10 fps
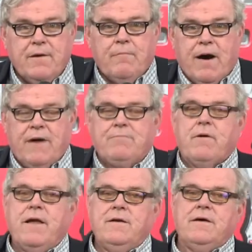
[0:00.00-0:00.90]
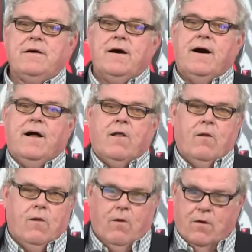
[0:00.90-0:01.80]
My friend, a
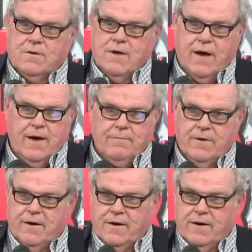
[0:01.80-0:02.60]
longtime